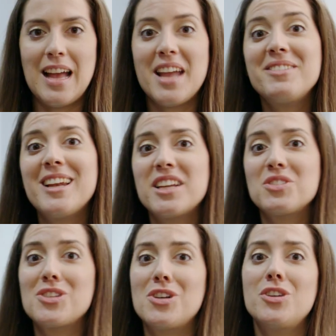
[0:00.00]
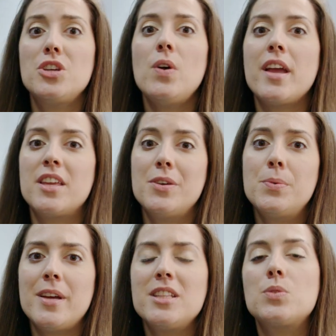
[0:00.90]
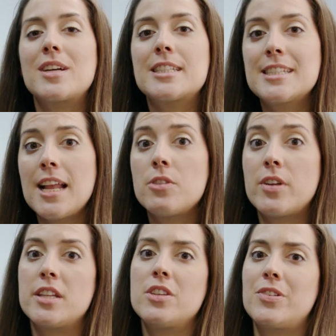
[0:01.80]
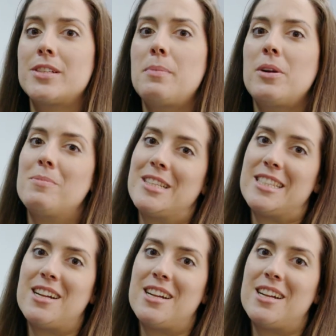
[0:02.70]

I would like to show you a new way to accelerate your experiment